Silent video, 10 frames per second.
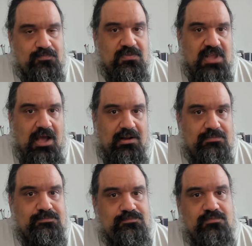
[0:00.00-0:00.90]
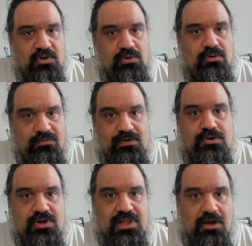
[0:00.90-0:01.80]
yeah, we will
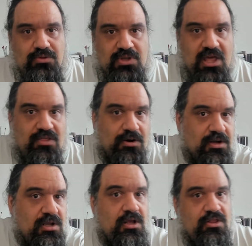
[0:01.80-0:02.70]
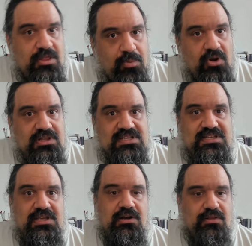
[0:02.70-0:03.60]
figure it out together. The point is
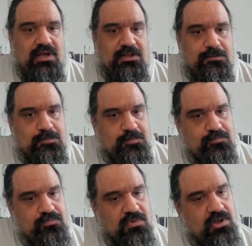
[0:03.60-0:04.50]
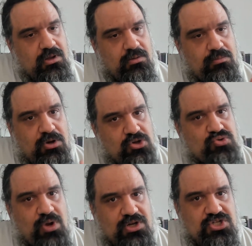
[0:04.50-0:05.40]
here that because
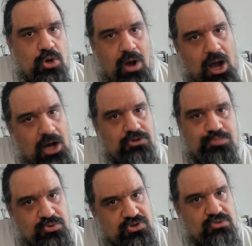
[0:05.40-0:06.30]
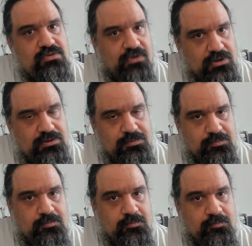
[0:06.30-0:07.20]
we are so output driven,
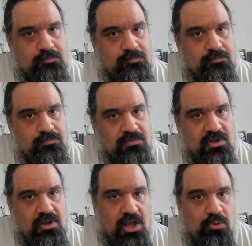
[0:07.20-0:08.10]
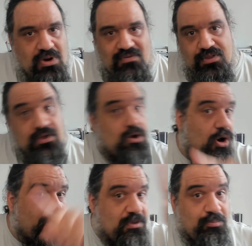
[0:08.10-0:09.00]
and we never think
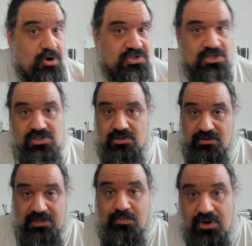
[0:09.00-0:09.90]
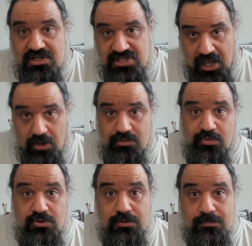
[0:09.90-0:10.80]
of the process that brings the output,